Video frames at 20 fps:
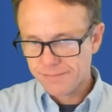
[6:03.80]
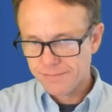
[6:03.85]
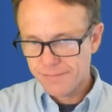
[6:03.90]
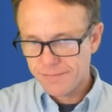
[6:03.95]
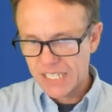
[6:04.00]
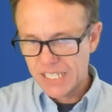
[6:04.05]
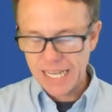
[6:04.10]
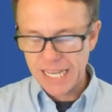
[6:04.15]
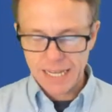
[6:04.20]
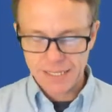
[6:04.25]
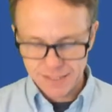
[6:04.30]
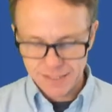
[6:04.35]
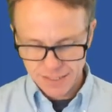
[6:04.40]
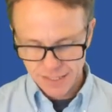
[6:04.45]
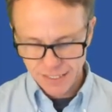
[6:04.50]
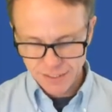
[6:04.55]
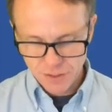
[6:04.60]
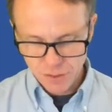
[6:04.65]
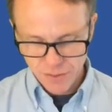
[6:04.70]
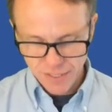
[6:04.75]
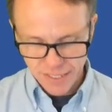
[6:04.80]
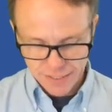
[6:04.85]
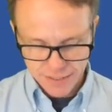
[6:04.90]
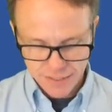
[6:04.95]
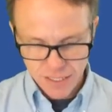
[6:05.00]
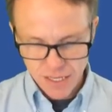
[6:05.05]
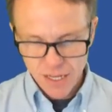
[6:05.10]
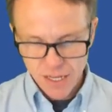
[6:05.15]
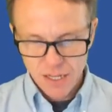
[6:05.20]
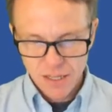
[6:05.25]
yes, let's do
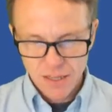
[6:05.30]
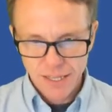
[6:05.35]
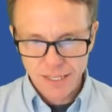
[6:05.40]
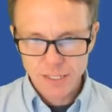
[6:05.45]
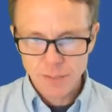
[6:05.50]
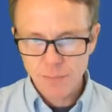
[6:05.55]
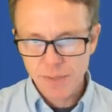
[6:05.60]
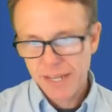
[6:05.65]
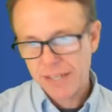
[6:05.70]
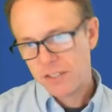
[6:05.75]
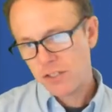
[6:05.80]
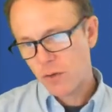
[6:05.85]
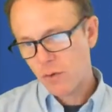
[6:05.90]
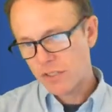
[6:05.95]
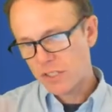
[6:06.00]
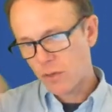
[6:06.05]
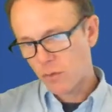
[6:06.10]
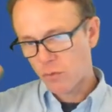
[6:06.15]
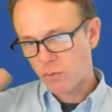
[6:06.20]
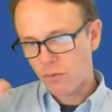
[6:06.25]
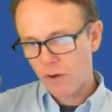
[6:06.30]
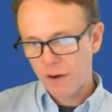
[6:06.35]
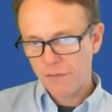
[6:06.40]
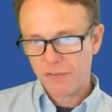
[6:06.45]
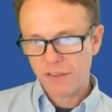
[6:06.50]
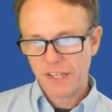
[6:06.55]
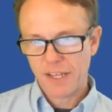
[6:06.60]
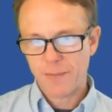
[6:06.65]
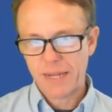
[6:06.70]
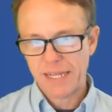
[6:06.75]
this. Let's make it so it's
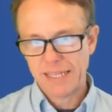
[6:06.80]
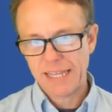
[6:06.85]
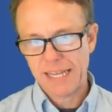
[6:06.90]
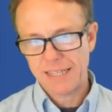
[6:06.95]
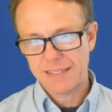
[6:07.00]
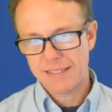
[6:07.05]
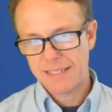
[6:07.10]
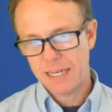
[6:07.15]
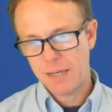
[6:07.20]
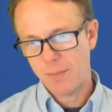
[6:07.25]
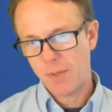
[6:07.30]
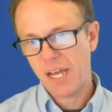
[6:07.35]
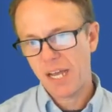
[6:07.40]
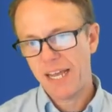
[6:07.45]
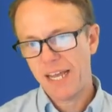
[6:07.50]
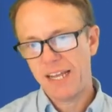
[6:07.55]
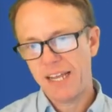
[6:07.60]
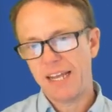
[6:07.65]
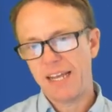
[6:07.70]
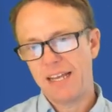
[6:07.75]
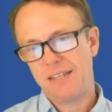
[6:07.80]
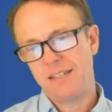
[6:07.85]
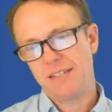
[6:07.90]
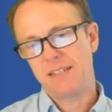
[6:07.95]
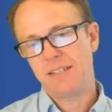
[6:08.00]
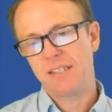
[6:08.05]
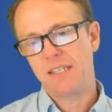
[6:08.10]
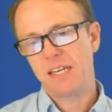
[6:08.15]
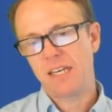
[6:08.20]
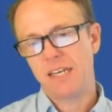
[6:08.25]
roughly about that same height as
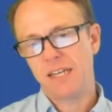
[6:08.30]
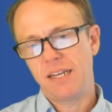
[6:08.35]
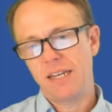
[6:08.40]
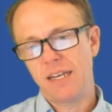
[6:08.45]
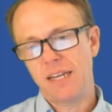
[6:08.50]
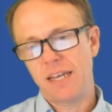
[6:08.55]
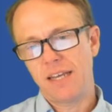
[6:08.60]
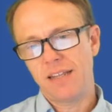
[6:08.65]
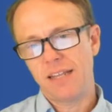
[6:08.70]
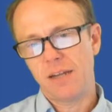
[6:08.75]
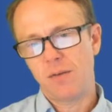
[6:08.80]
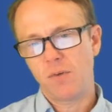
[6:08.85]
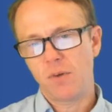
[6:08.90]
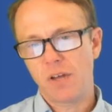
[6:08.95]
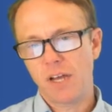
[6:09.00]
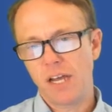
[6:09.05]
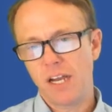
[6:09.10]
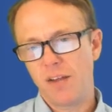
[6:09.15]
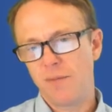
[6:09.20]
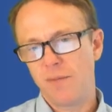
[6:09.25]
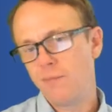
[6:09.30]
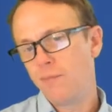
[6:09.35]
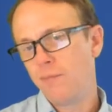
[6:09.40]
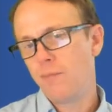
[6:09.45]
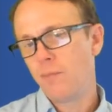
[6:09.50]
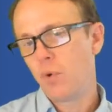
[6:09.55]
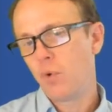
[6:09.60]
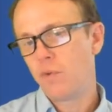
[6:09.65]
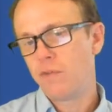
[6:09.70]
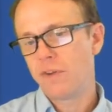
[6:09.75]
the sun, and then we'll kind of
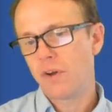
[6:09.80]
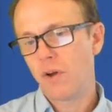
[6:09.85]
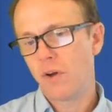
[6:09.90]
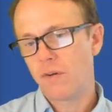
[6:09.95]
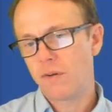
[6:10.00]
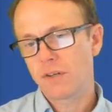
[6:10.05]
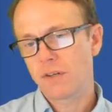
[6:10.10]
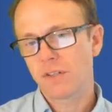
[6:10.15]
move it over.